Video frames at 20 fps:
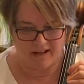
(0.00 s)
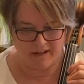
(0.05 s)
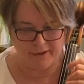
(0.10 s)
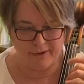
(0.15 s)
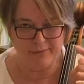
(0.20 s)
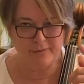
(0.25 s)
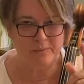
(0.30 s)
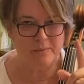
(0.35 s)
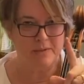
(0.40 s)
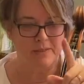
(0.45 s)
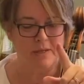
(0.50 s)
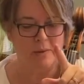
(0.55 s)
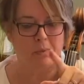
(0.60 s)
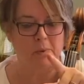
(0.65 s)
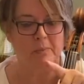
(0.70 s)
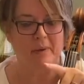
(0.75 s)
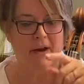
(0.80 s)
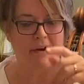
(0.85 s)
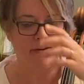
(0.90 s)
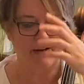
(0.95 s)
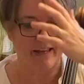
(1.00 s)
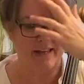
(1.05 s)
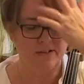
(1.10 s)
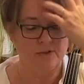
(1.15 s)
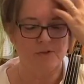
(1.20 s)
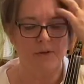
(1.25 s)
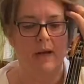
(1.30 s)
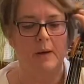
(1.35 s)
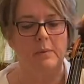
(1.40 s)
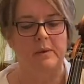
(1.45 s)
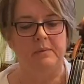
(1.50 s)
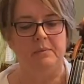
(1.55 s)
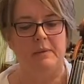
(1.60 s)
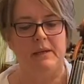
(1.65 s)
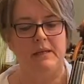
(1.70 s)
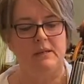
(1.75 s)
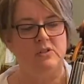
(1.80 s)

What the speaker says: go from the double bar again. Try with me.